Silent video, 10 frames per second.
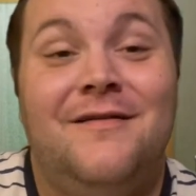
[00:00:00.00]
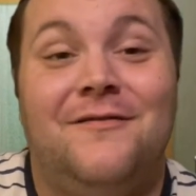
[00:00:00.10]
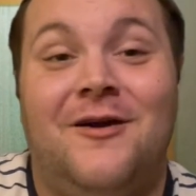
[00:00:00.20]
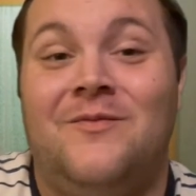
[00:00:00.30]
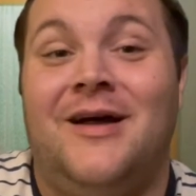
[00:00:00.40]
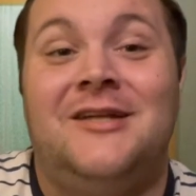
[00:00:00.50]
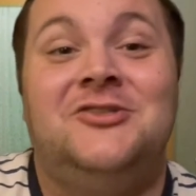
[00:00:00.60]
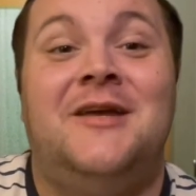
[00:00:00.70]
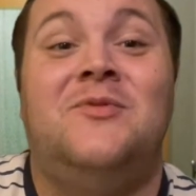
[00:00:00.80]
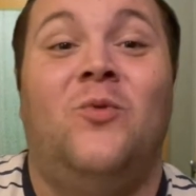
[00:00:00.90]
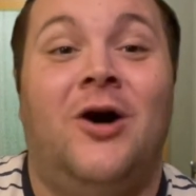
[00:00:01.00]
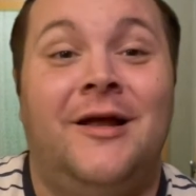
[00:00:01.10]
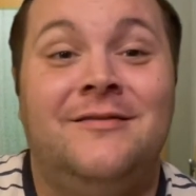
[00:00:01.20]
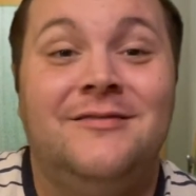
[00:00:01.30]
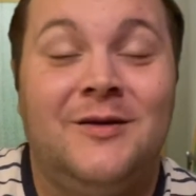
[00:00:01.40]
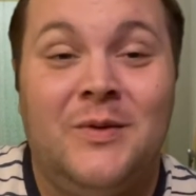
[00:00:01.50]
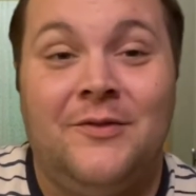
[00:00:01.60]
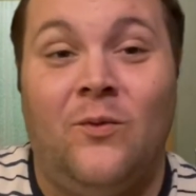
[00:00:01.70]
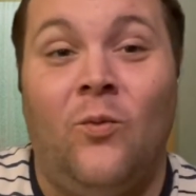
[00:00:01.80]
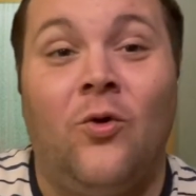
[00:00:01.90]
from James Wan, about
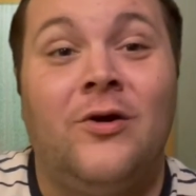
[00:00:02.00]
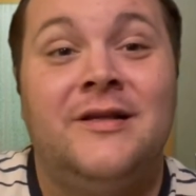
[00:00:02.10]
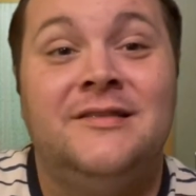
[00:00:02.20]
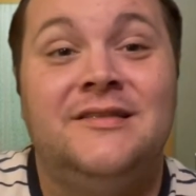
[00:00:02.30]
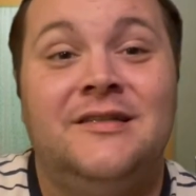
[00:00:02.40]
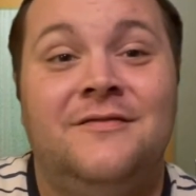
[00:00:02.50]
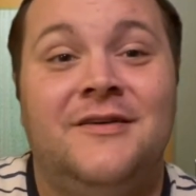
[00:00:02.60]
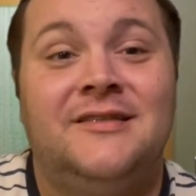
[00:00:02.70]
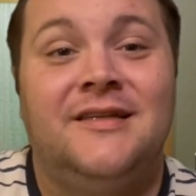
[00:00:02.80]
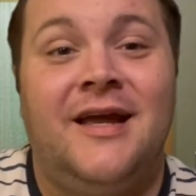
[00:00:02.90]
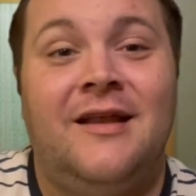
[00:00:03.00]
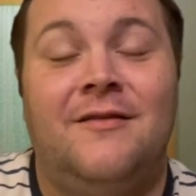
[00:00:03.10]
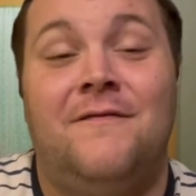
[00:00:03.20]
the Warrens investigating the